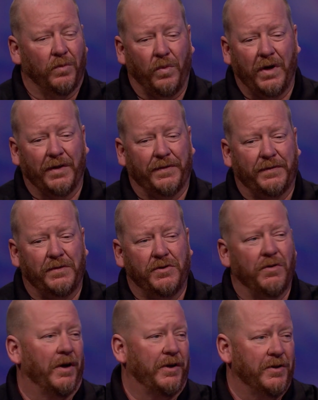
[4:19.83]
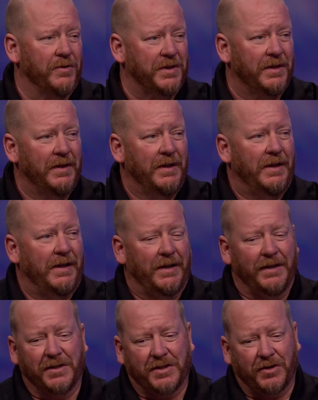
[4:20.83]
with drug use.
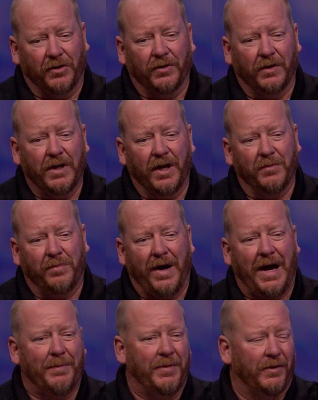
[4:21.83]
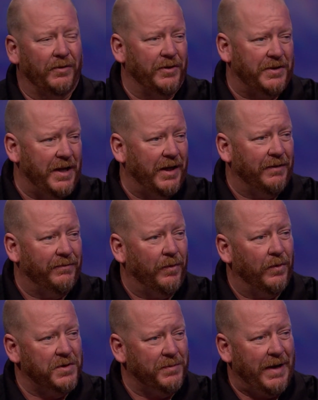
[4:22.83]
It is certainly unpopular to take
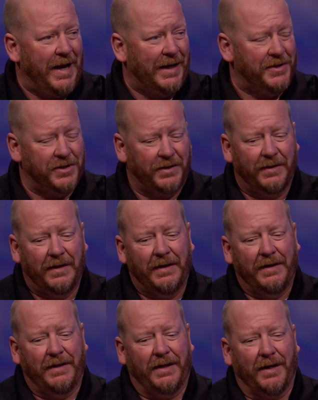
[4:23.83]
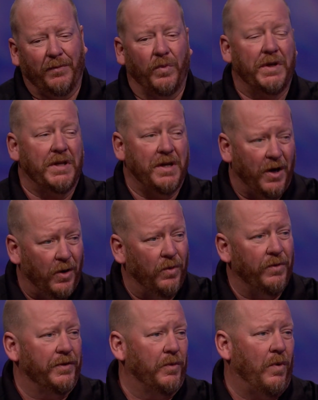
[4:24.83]
enforcement action. We know
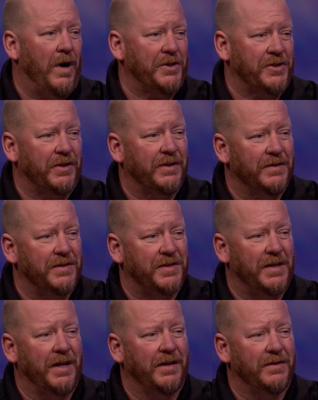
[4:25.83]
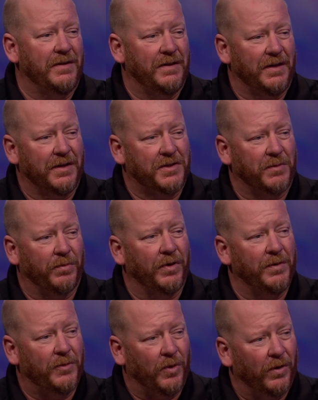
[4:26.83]
that the Washington State
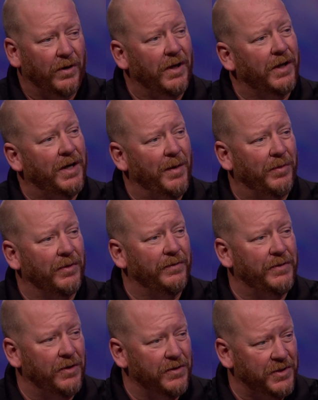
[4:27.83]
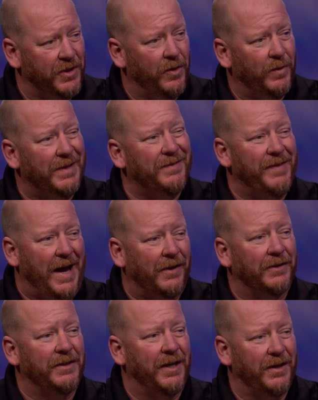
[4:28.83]
Supreme Court a couple of years ago
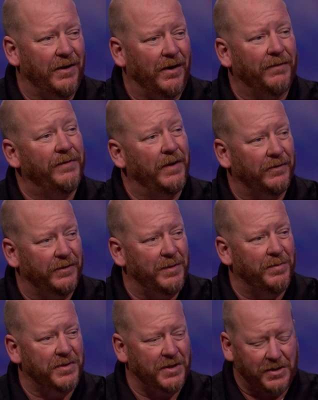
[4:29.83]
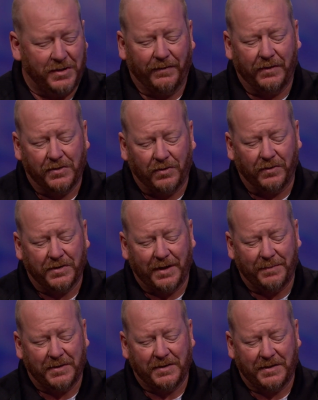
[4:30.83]
invalidated our felony possession of controlled
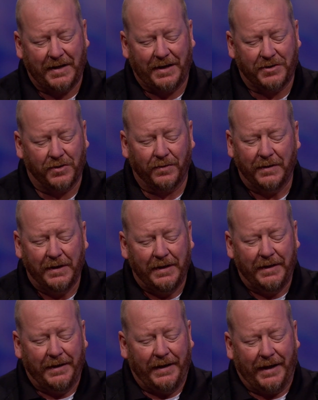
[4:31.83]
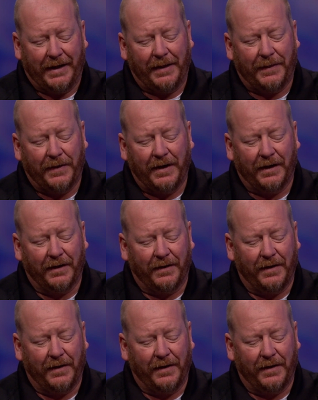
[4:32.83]
substance statute. And I think